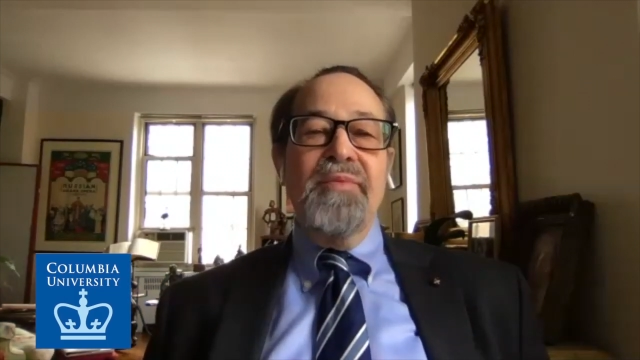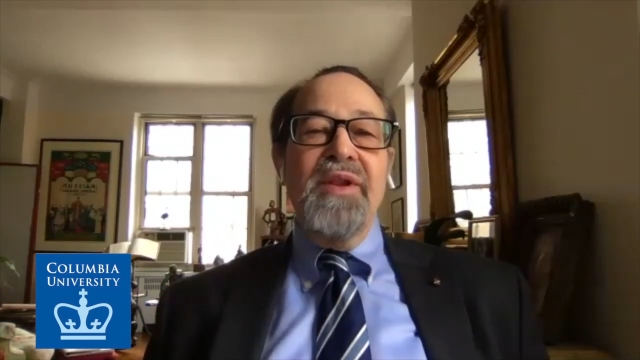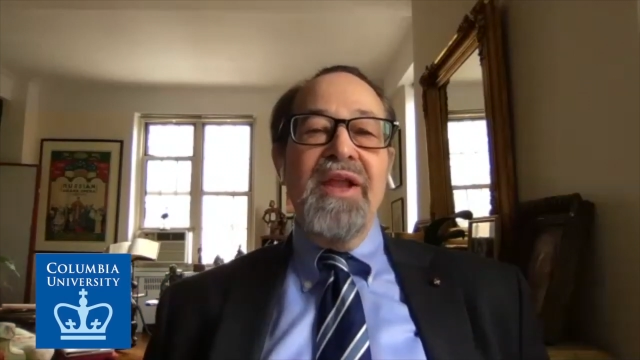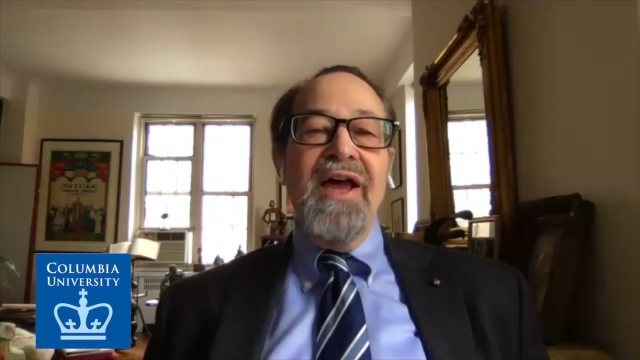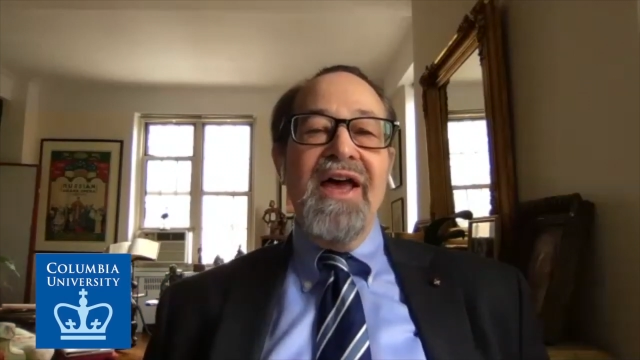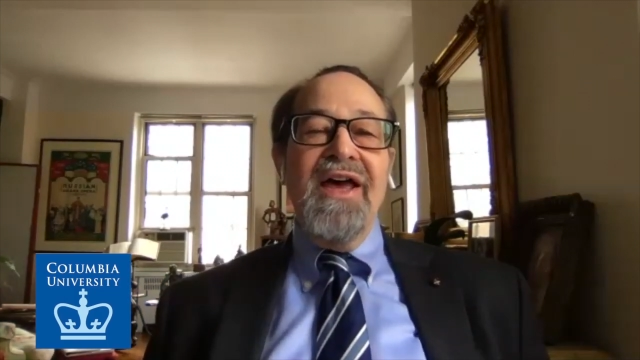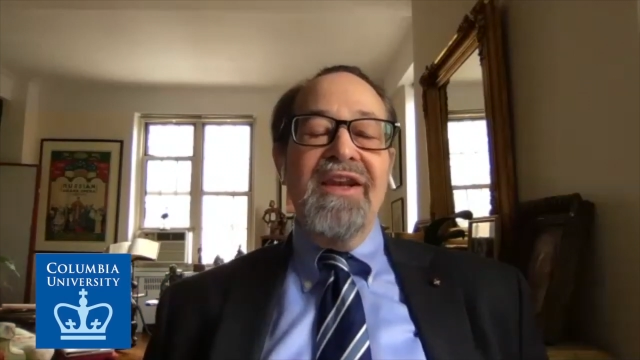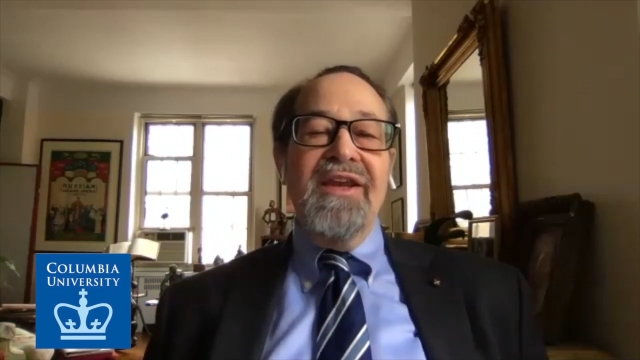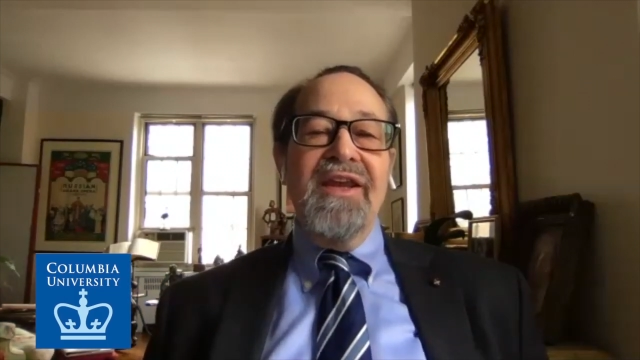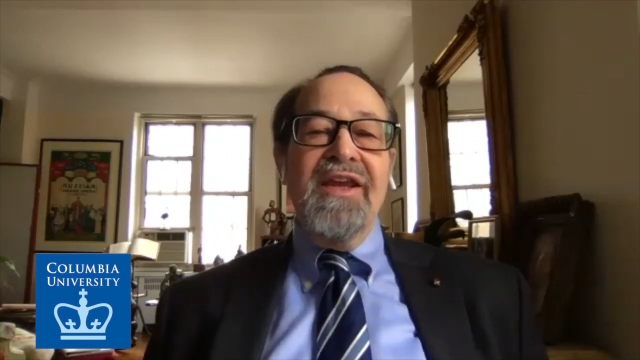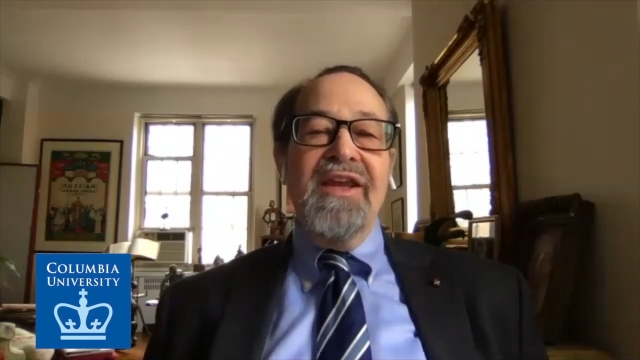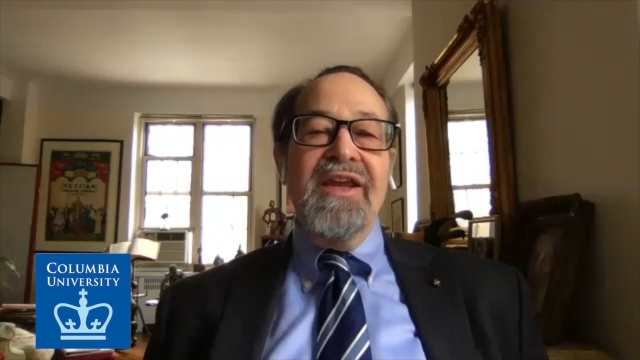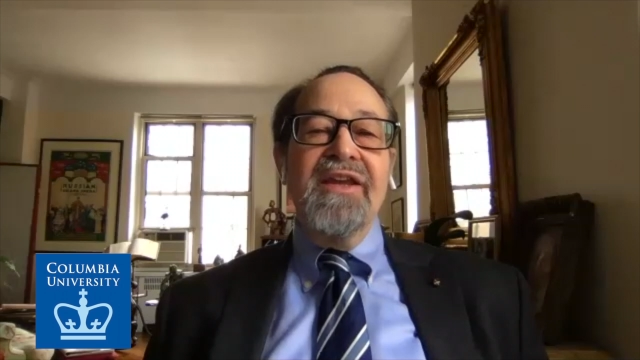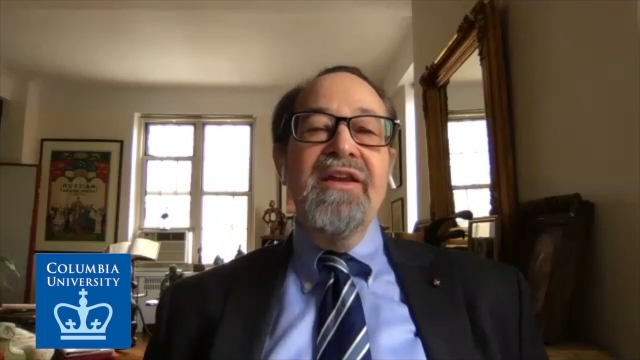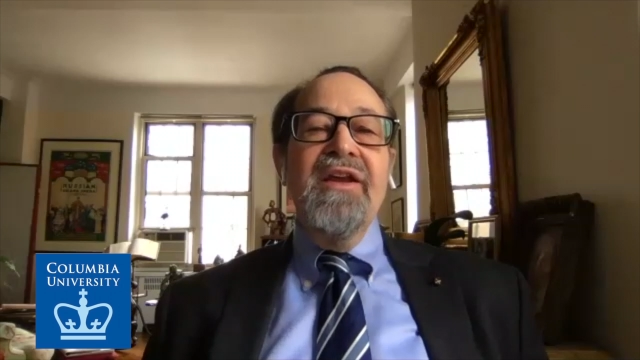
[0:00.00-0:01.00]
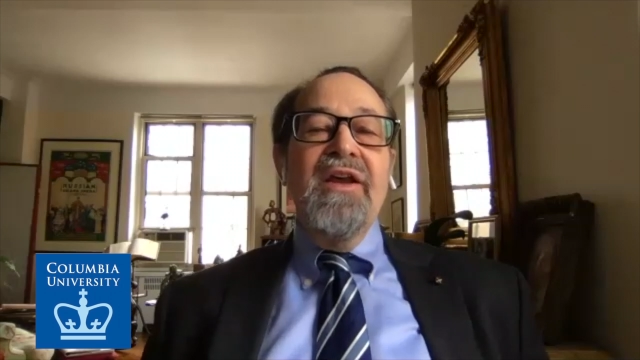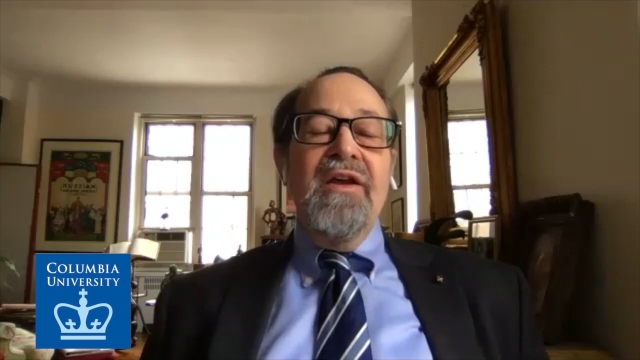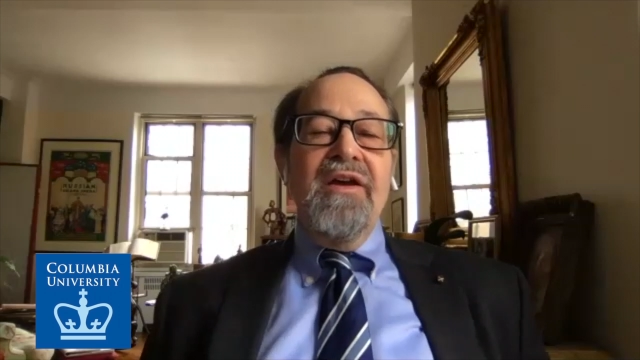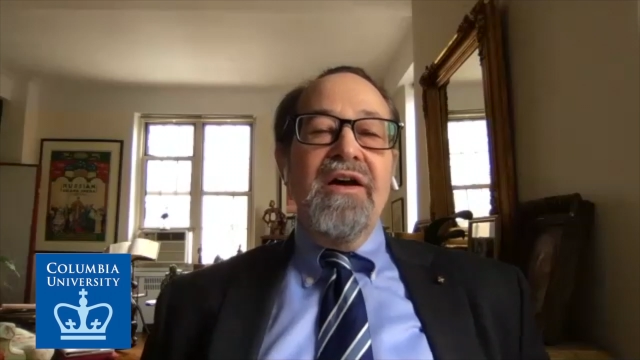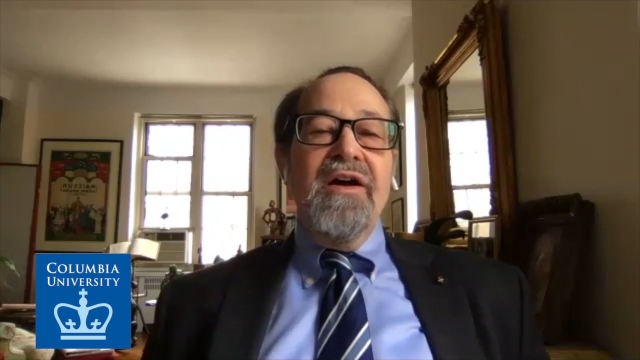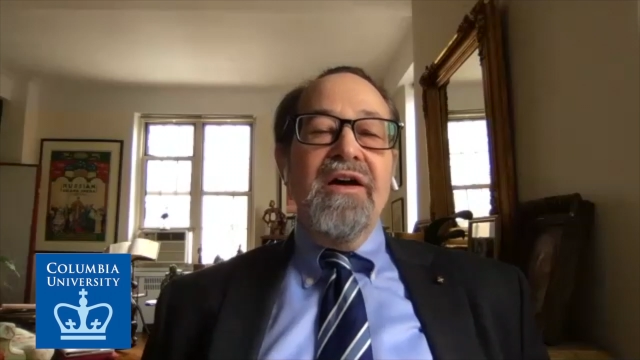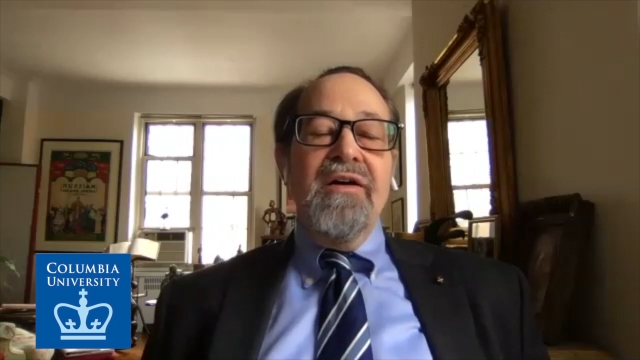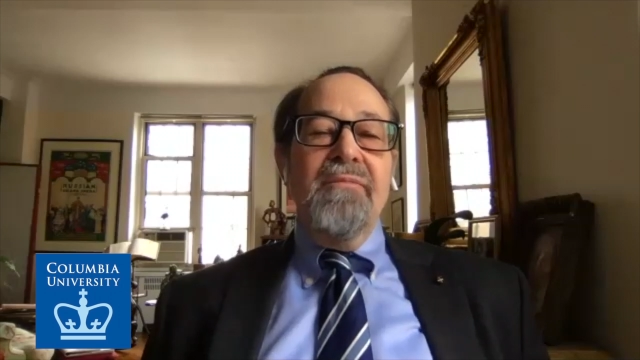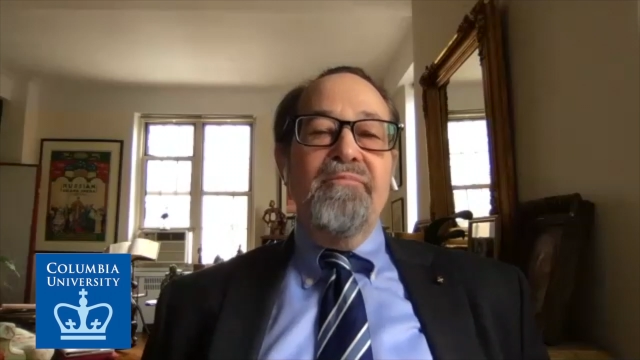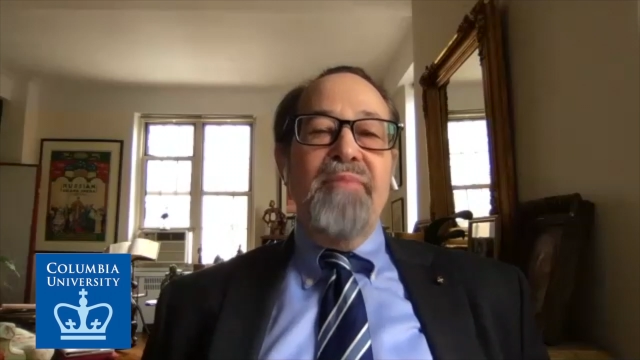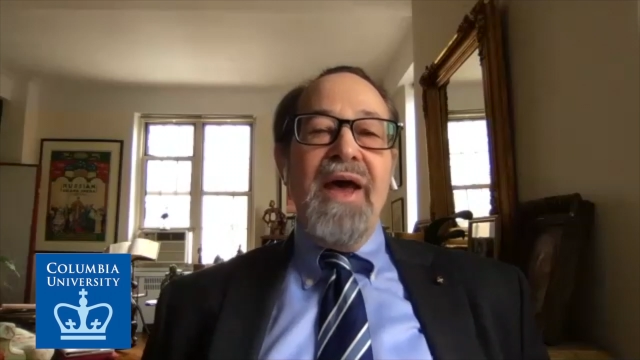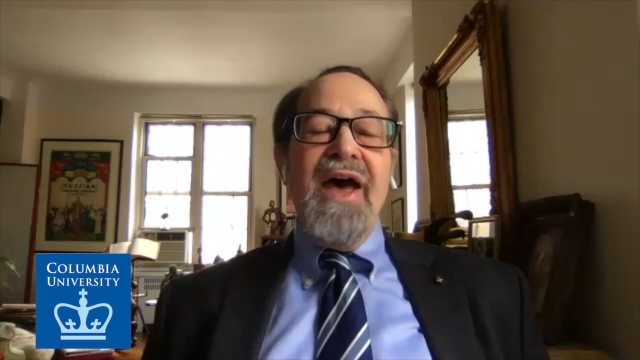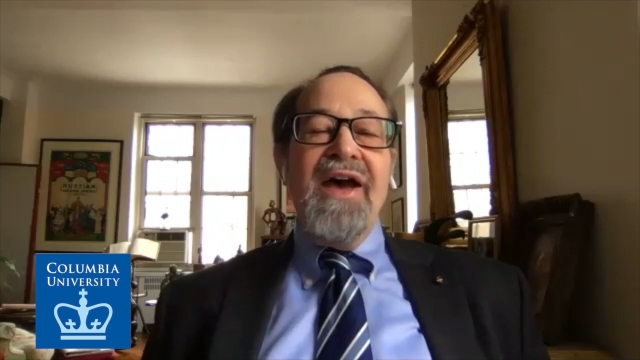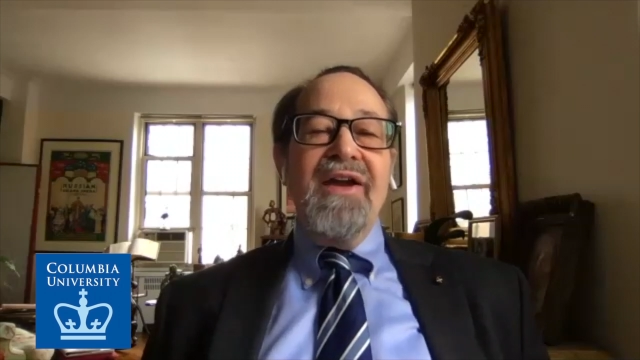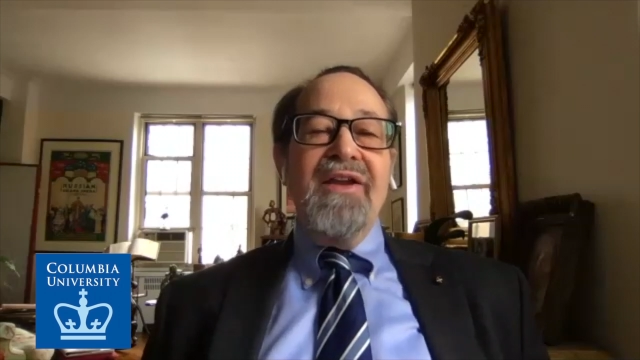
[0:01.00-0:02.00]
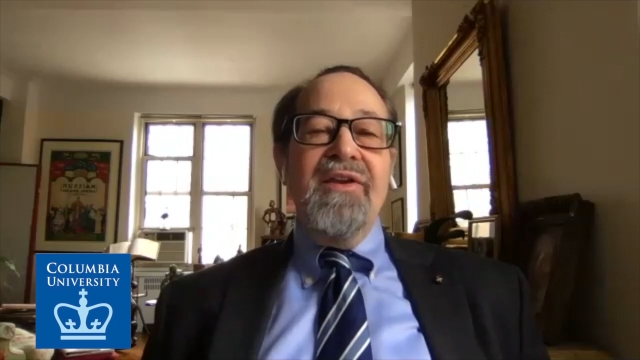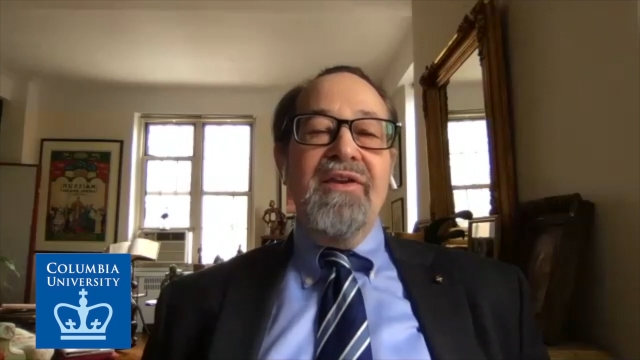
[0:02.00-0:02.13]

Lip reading: planning back